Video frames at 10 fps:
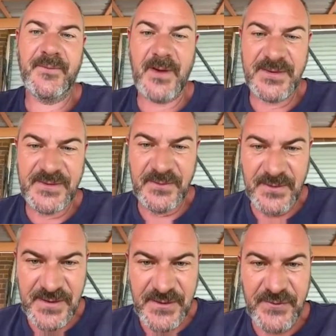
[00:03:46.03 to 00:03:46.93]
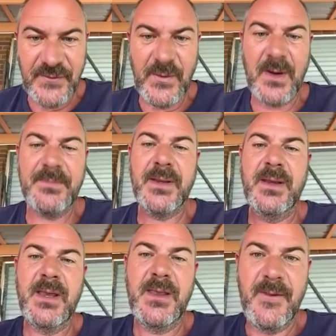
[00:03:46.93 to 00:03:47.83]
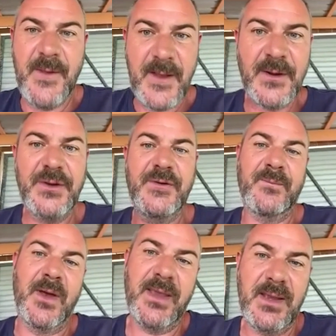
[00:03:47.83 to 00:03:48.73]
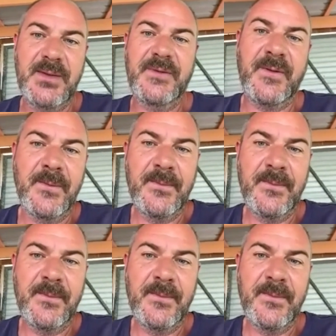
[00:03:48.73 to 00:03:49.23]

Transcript: fasten the tissue up. Then I use my hands.